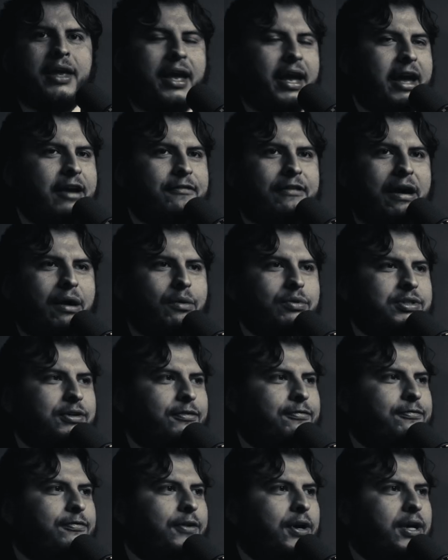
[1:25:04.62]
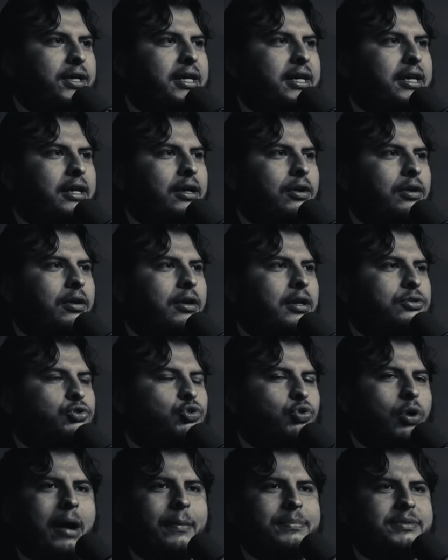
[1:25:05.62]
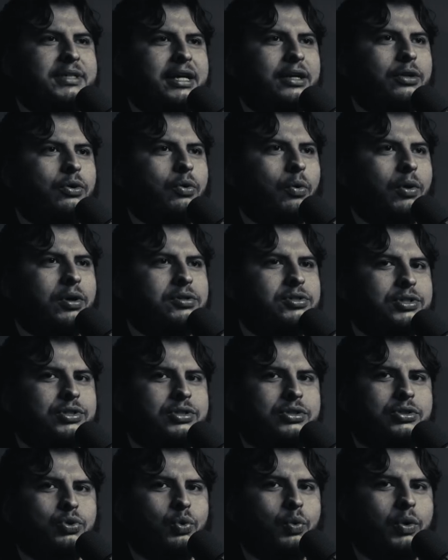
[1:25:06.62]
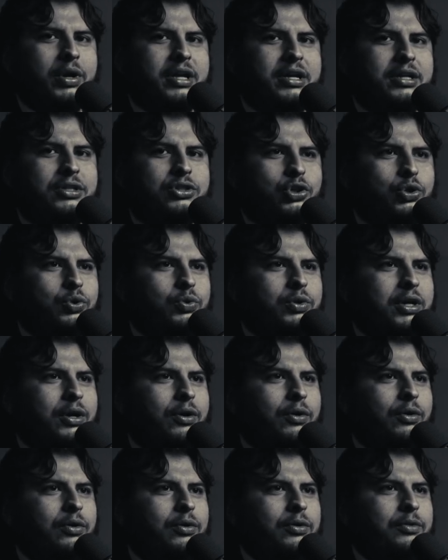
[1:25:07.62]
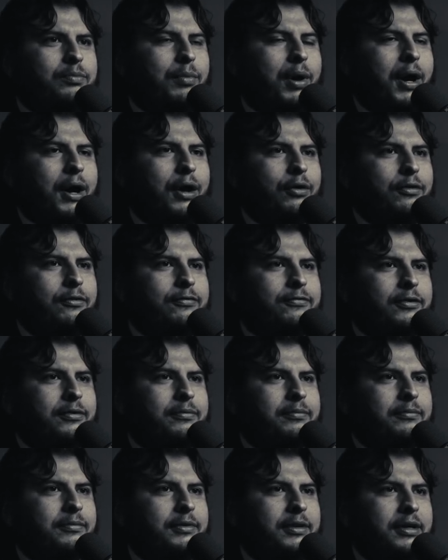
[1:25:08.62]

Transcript: If I was a fucking drop dead gorgeous 22-year-old model from